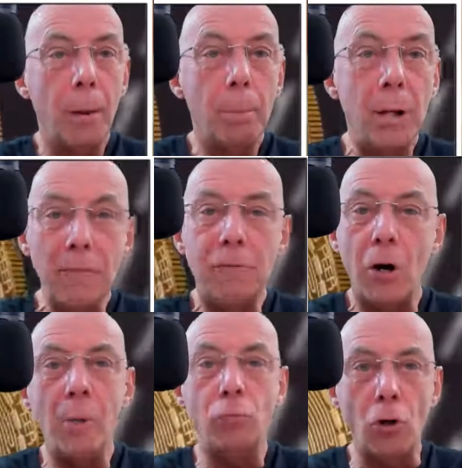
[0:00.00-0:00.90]
But if
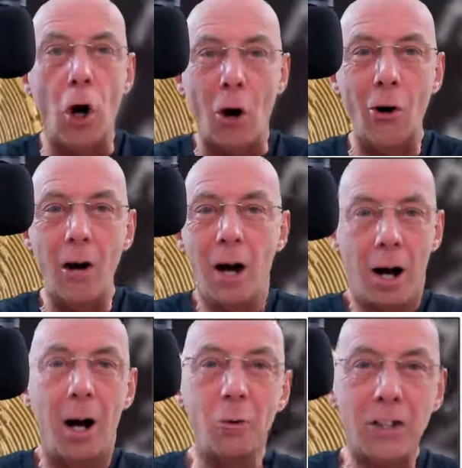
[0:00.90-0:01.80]
I'm wrong,
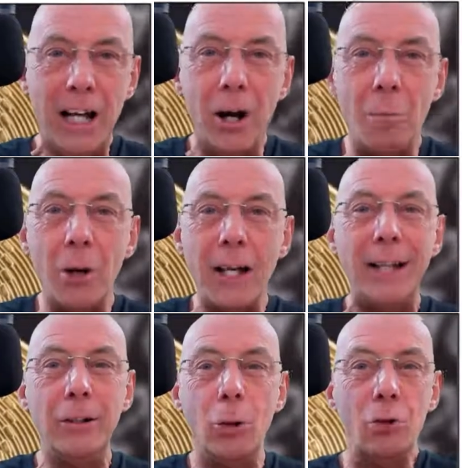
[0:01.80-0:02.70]
I'll sell my
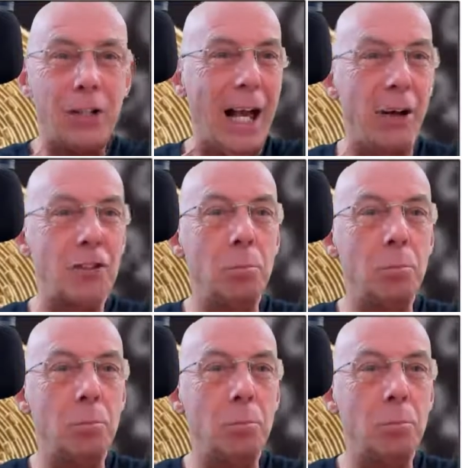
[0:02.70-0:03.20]
in-laws' house,